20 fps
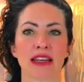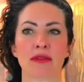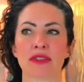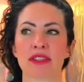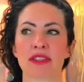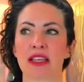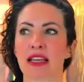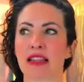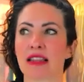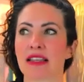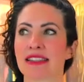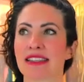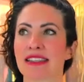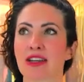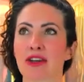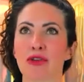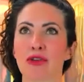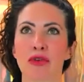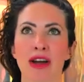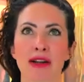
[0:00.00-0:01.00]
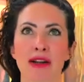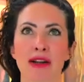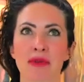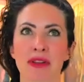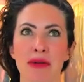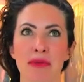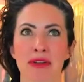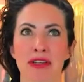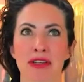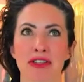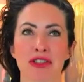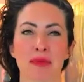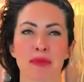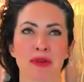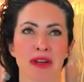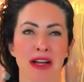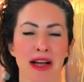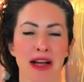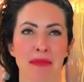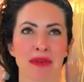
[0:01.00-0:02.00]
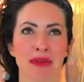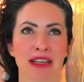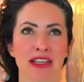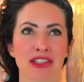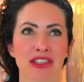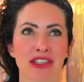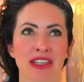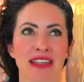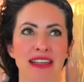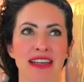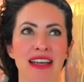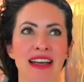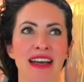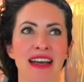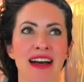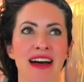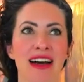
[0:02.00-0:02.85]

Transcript: It was like this incredibly pleasurable combination